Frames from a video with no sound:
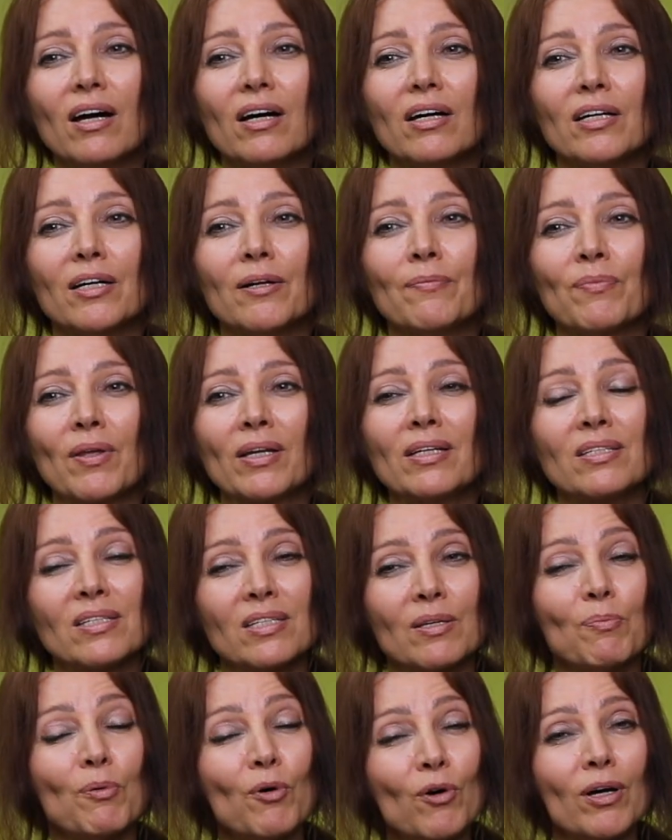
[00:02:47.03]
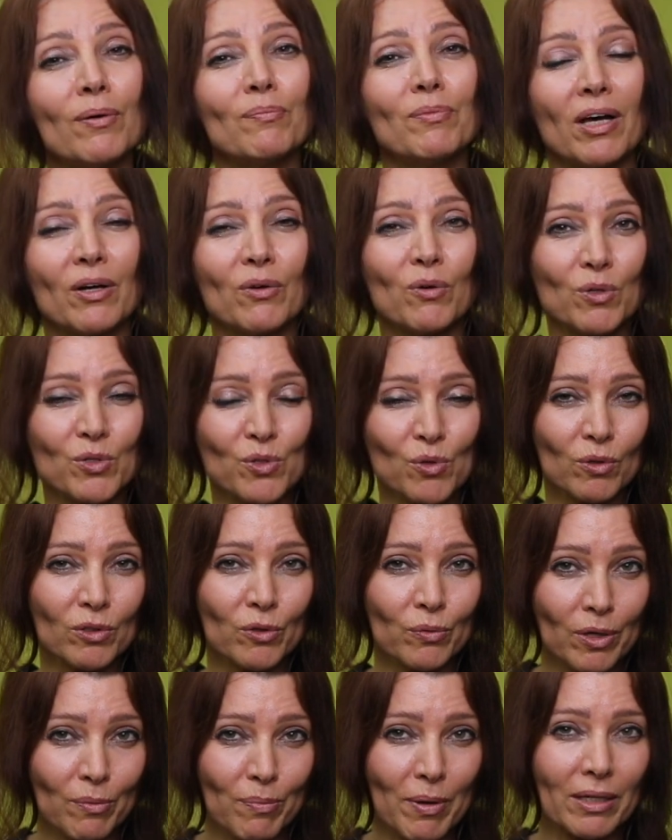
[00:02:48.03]
And it's a poem that goes all
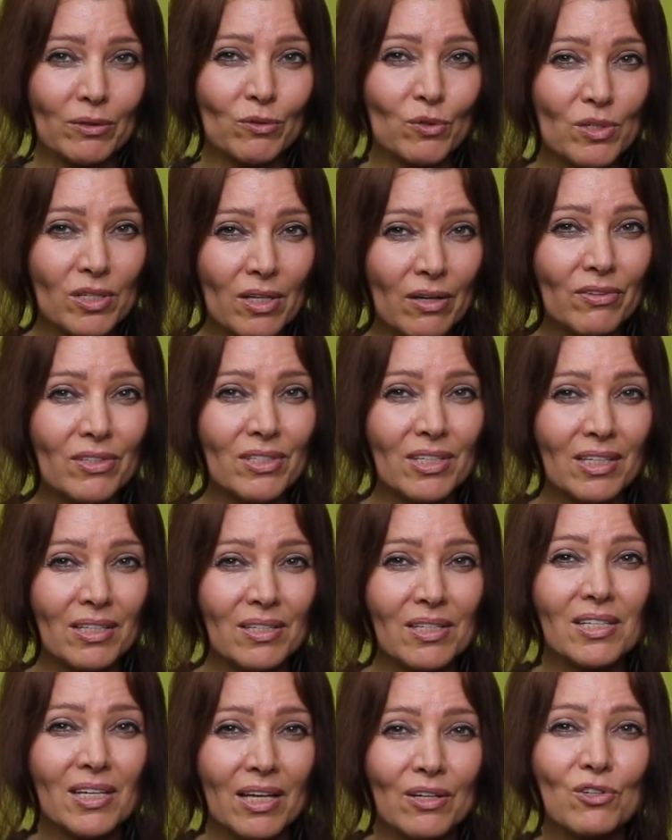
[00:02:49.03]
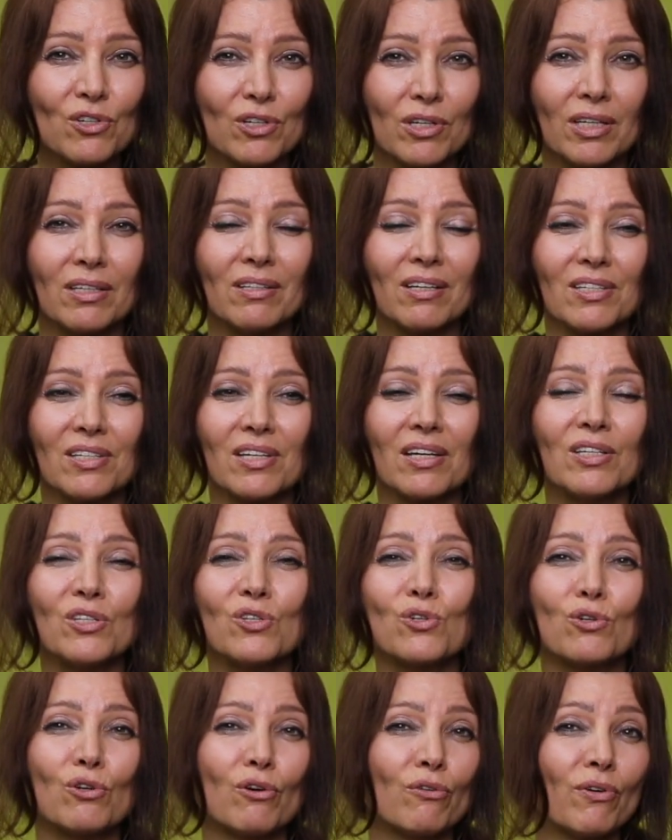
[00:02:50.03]
the way back to 17th century. It has a
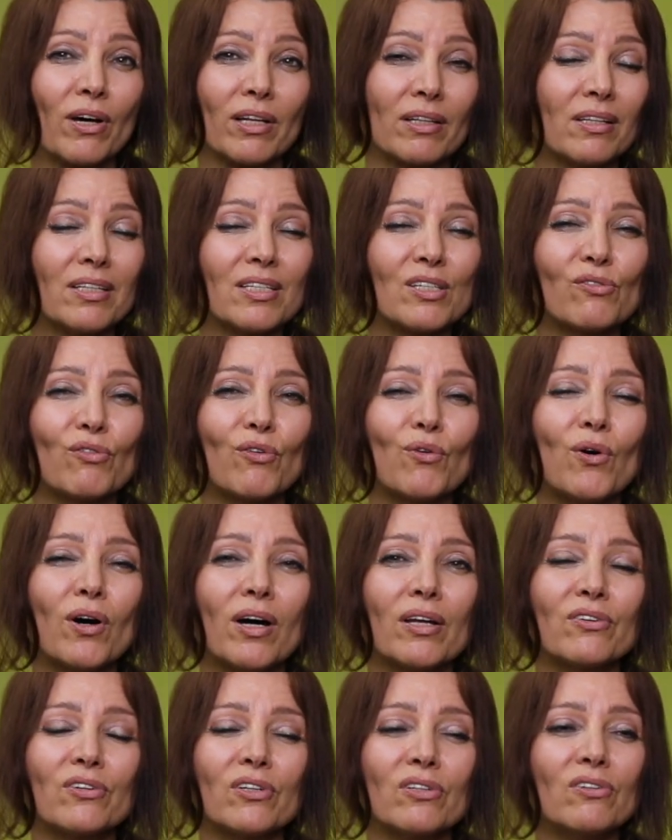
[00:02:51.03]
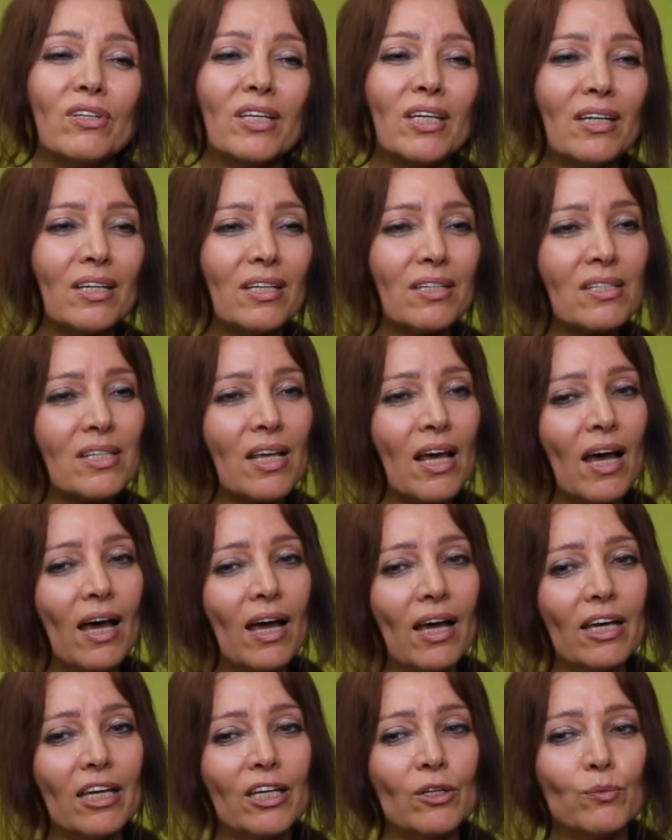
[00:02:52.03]
history of at least 400 years,
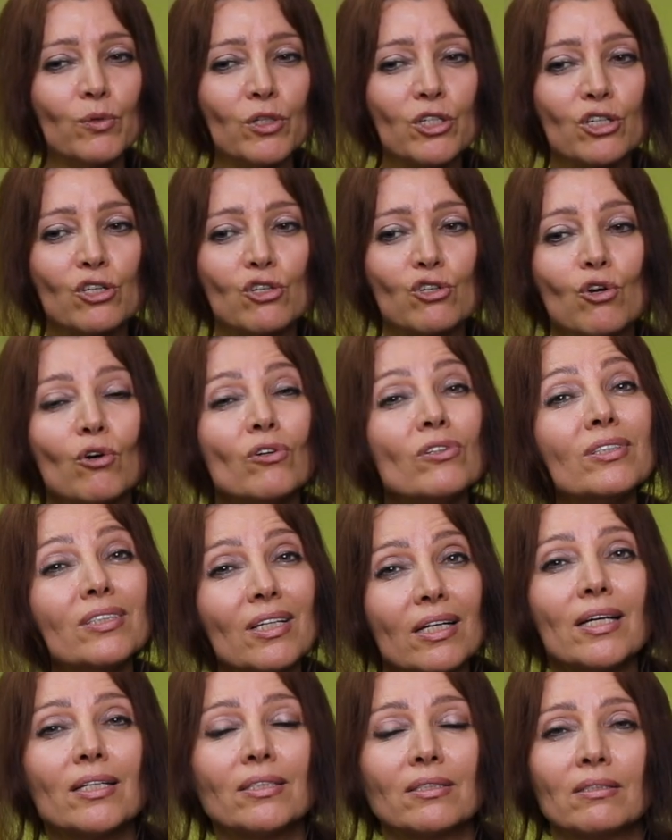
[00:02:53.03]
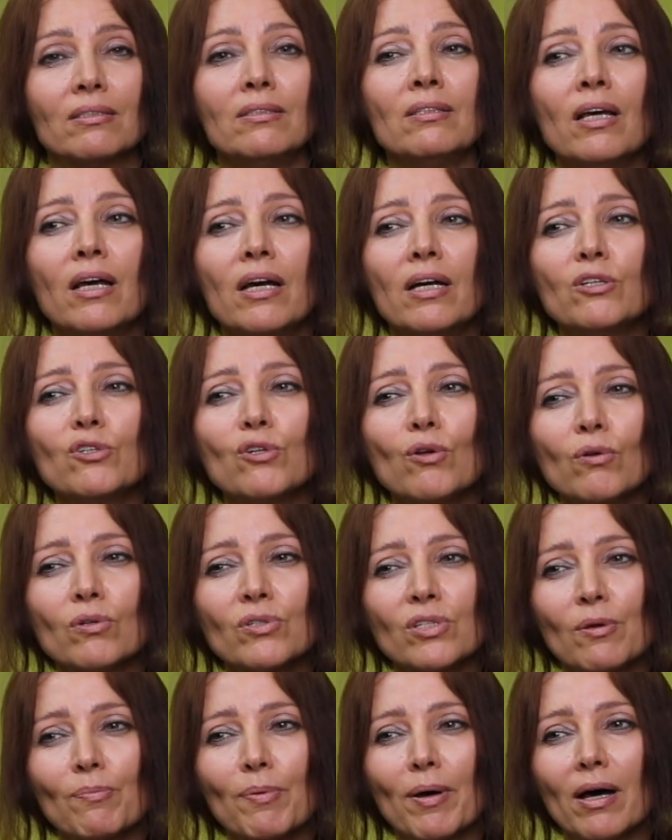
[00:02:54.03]
in which John Donne
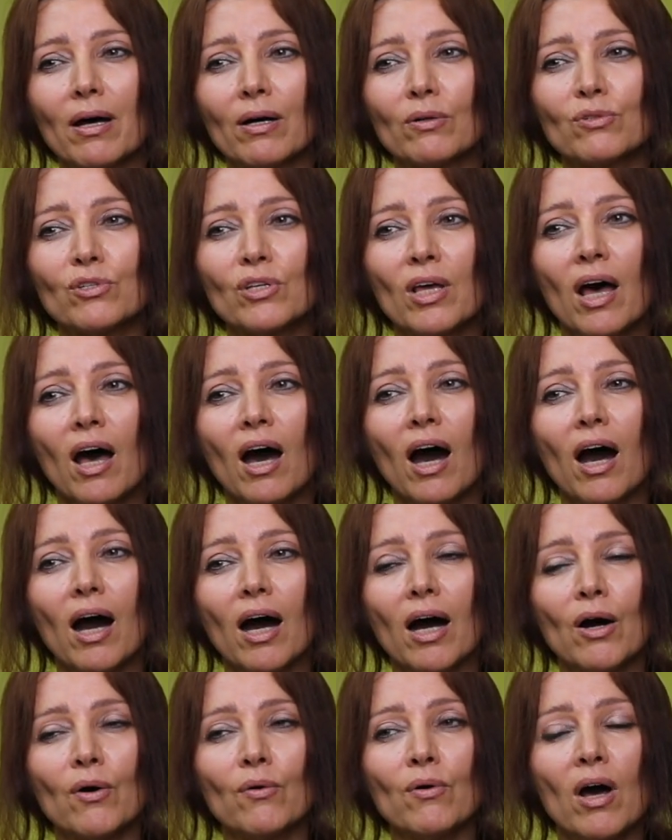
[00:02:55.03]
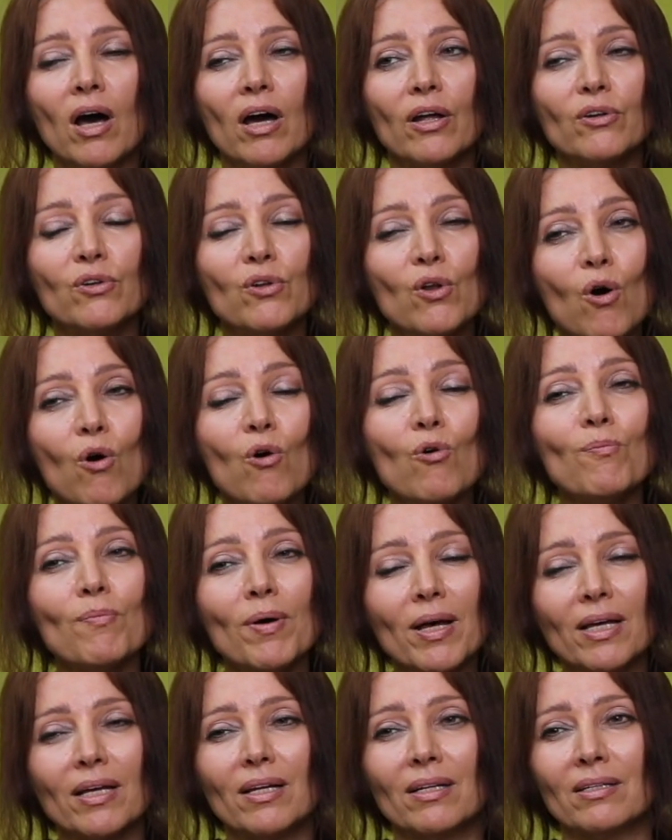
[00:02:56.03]
talks about how no
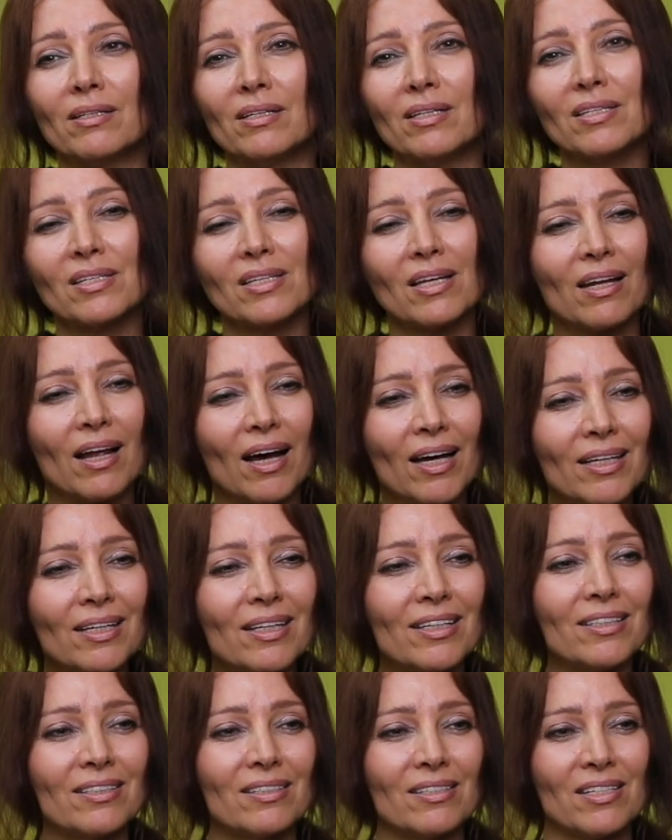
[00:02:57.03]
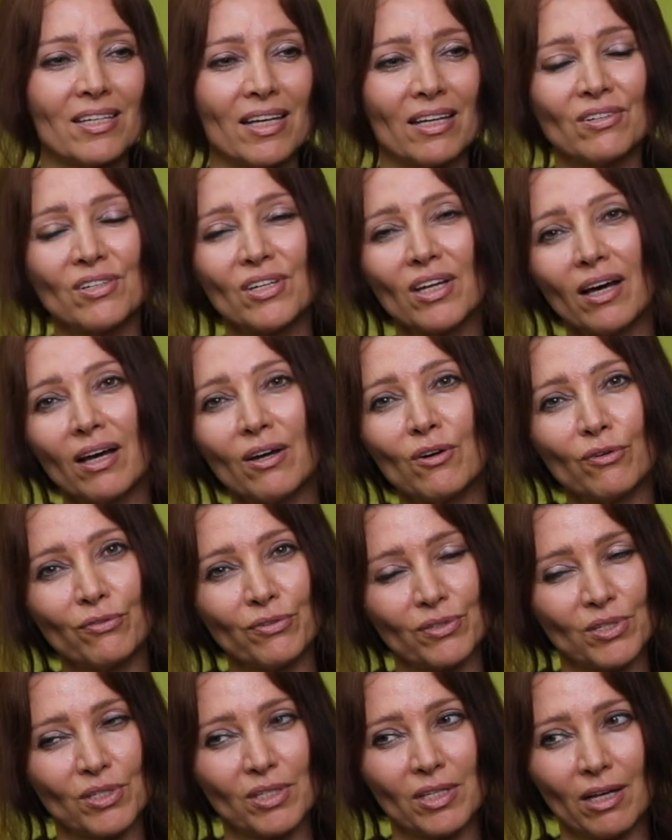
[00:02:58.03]
man is an island entire of
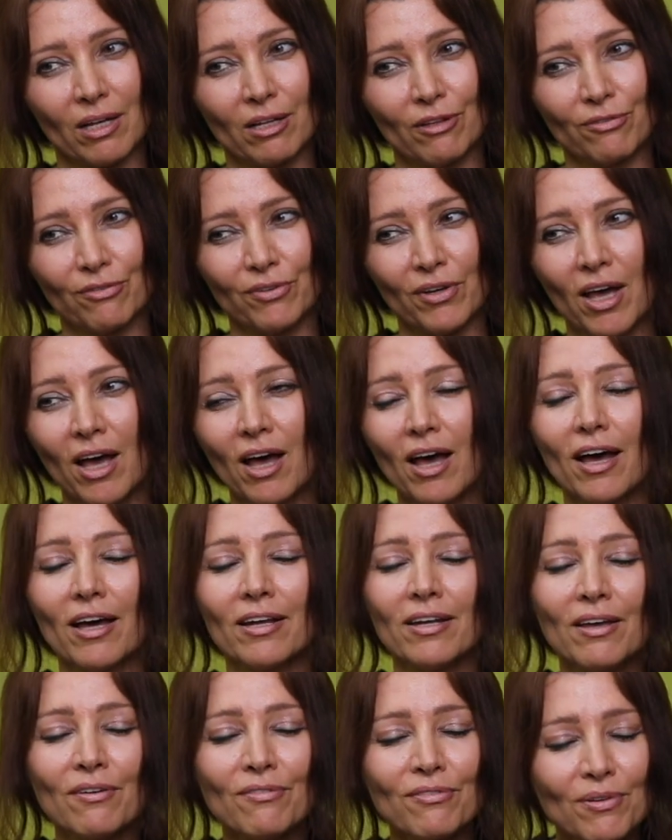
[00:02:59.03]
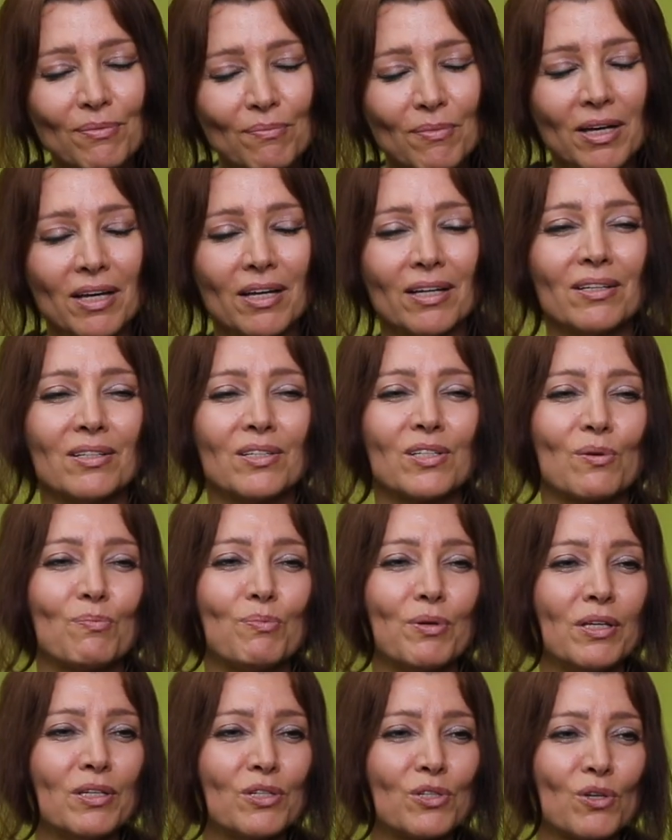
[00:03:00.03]
itself, and every man is a
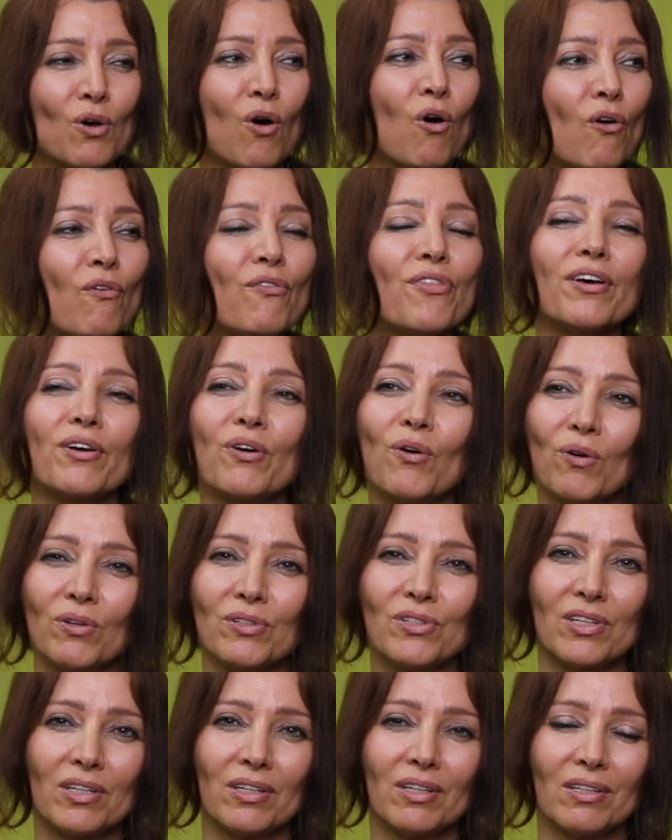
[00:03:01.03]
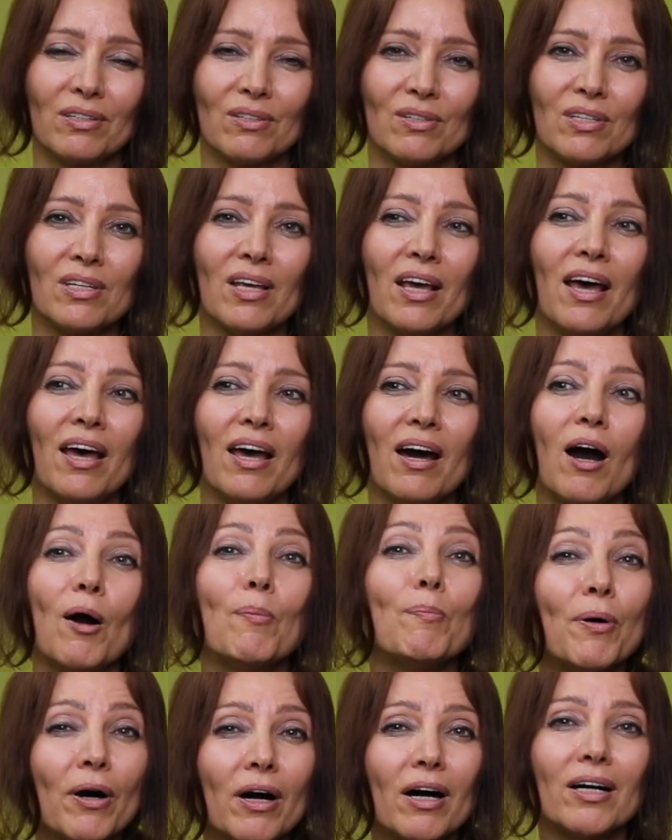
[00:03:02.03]
piece of the continent, a
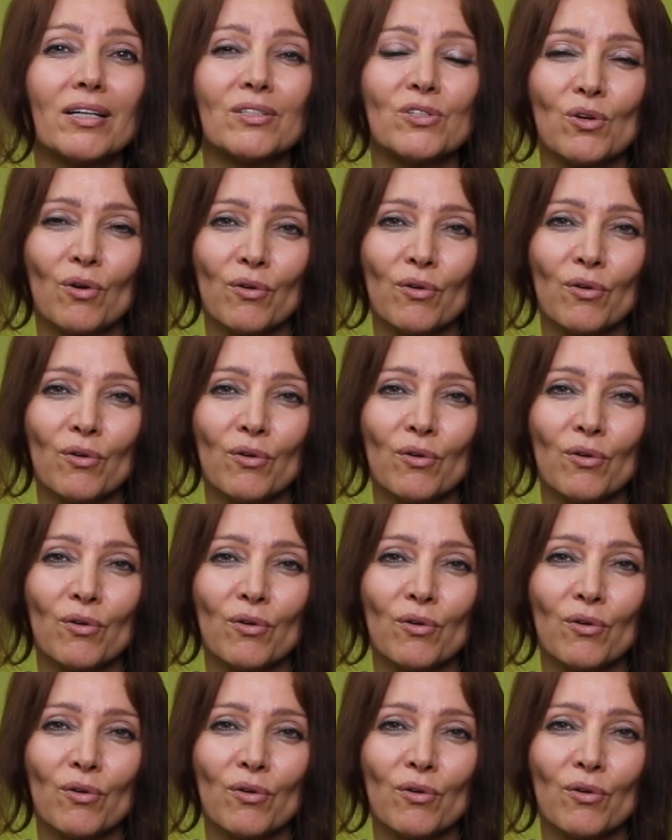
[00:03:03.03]
part